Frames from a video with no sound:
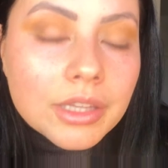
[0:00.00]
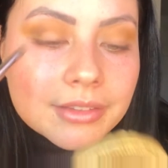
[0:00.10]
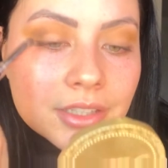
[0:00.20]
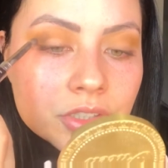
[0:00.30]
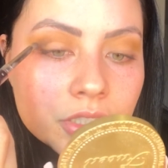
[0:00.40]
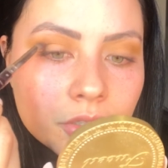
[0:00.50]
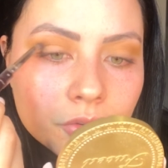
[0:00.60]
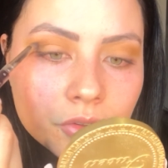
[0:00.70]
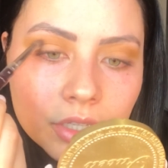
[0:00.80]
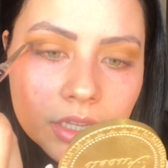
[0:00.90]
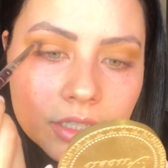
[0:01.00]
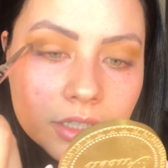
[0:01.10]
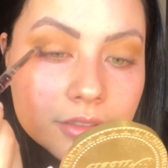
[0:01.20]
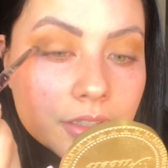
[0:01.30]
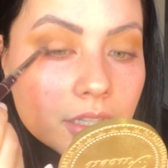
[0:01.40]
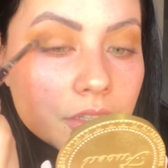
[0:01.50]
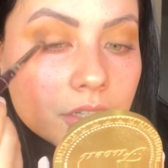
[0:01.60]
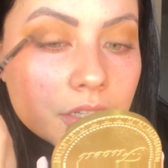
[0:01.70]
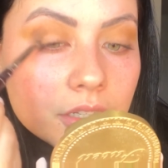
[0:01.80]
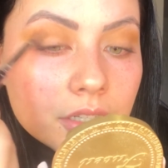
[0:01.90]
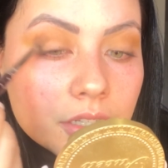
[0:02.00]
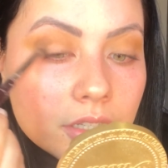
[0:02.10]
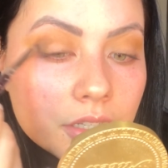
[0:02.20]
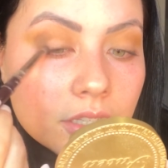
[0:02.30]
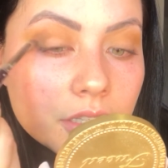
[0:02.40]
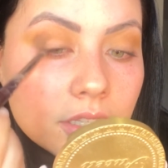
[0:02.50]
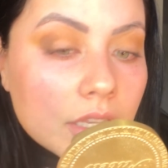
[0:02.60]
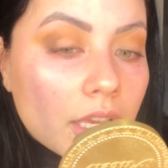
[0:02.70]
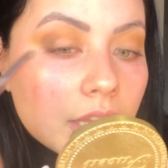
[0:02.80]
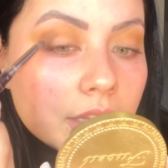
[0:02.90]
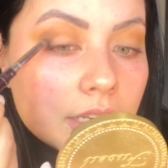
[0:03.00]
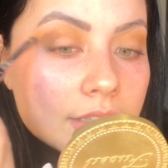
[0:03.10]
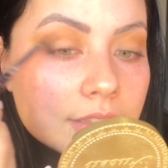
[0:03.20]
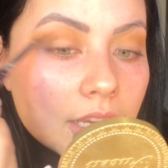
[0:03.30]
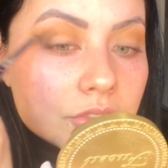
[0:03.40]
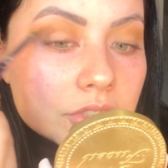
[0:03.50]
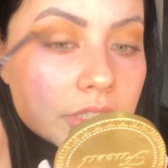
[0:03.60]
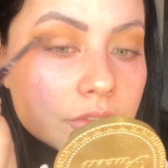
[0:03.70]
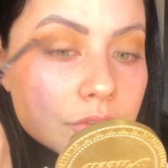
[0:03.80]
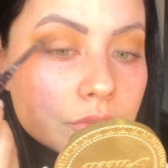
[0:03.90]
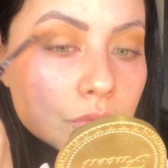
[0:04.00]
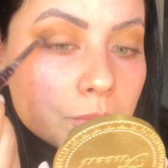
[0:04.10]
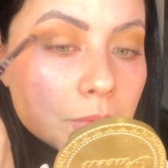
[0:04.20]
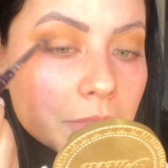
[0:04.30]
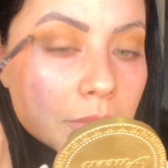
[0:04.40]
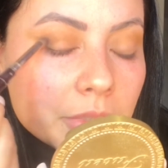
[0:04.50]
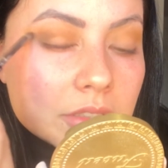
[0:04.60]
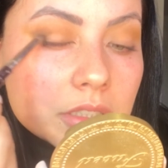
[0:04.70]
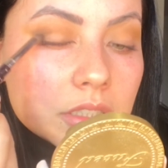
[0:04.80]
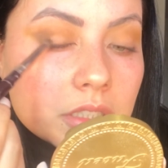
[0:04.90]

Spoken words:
actually a really nice color. And that is actually super pigmented.